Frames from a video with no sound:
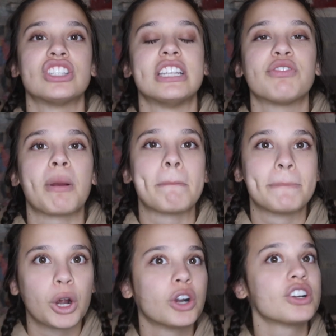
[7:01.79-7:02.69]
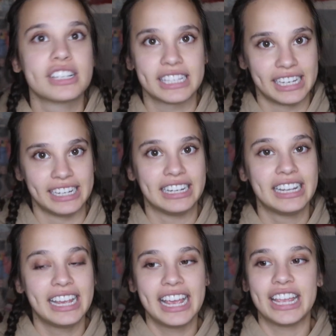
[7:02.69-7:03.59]
a different person,
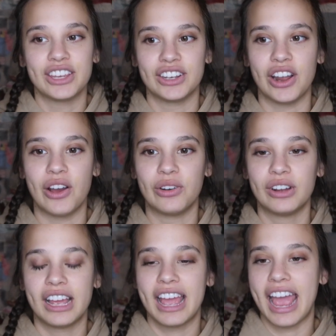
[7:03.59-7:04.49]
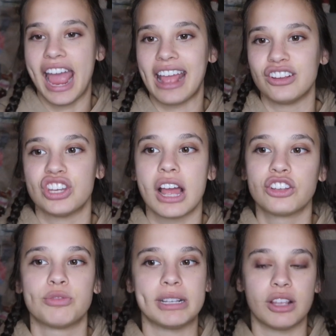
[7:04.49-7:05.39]
you know, and
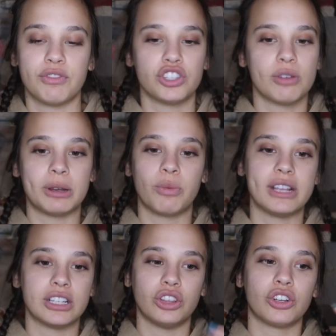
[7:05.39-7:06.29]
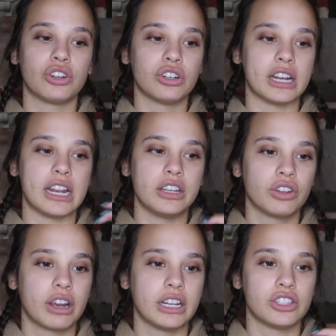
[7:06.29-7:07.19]
challenged myself in so many ways and learned and
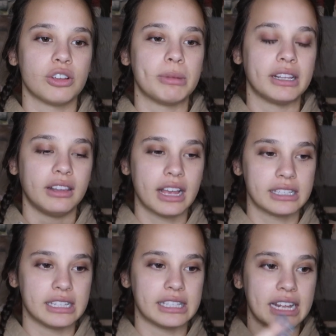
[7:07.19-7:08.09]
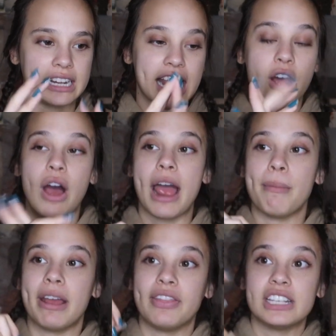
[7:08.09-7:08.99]
integrated so many lessons that now
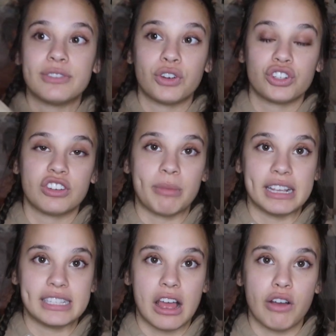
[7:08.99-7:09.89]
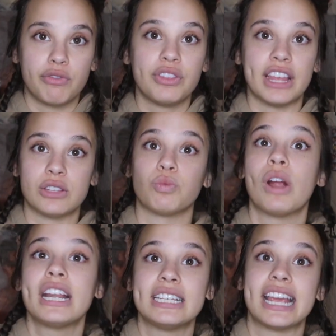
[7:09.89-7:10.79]
I'm this version of myself that's
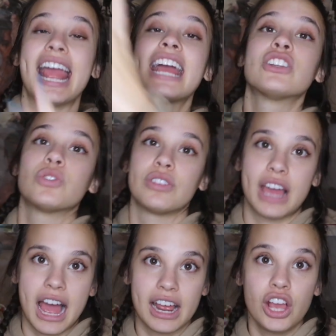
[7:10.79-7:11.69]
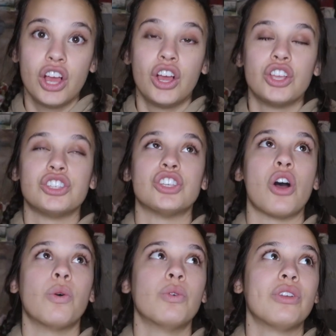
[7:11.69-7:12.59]
ready to handle that.
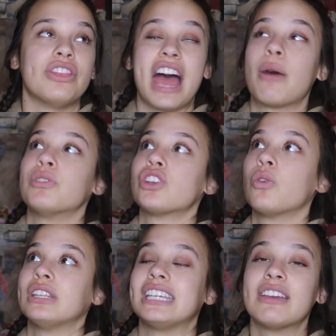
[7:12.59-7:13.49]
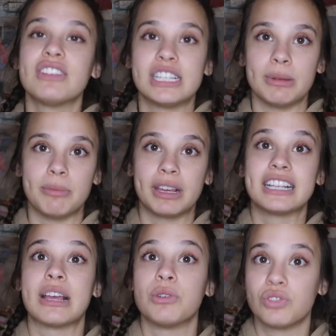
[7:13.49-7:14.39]
So that was only given to me
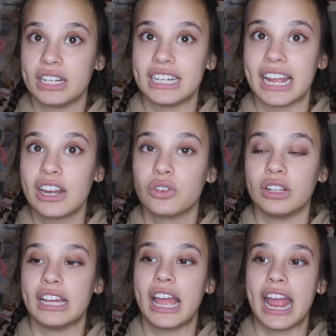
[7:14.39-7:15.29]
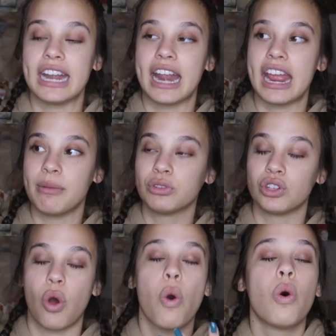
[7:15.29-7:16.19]
because I was ready to handle it and able to
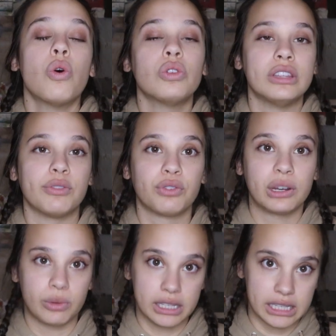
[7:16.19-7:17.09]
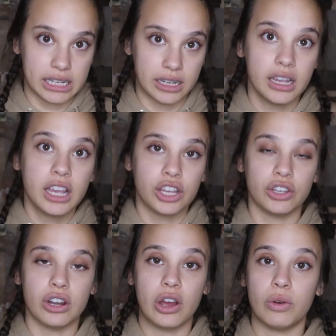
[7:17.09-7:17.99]
hold the frequency,
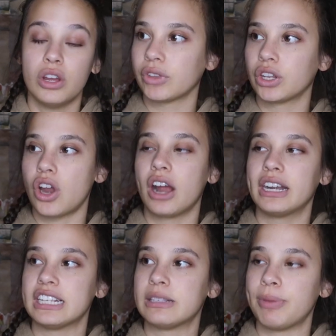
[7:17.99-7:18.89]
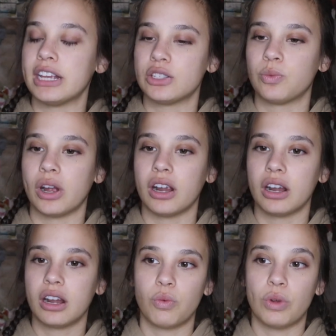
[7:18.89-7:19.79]
you know, not in a space
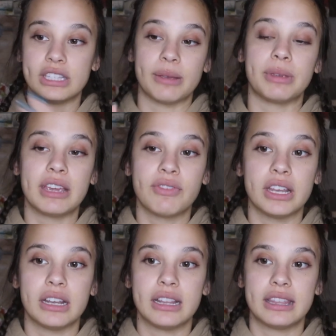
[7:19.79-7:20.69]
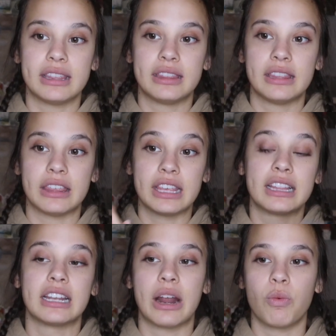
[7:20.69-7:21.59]
where once I'm given the
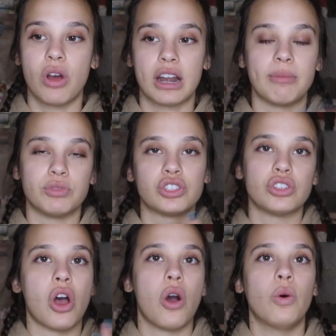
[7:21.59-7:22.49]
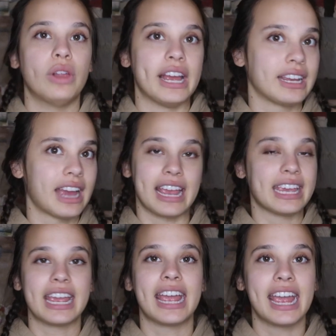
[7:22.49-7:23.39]
thing that I want, I'm so like, I
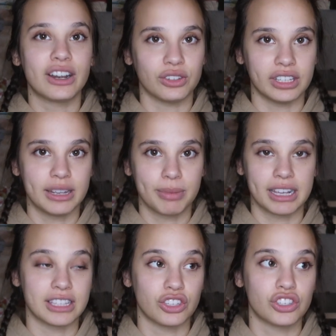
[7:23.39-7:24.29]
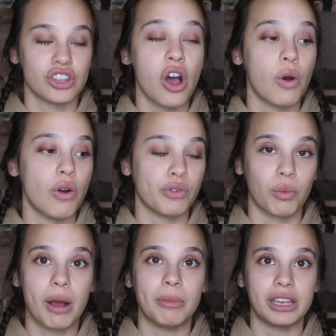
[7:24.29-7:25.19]
can't handle it because it's so
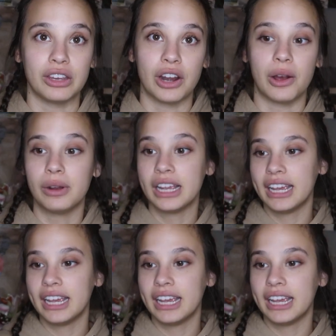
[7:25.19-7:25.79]
overwhelming, you know?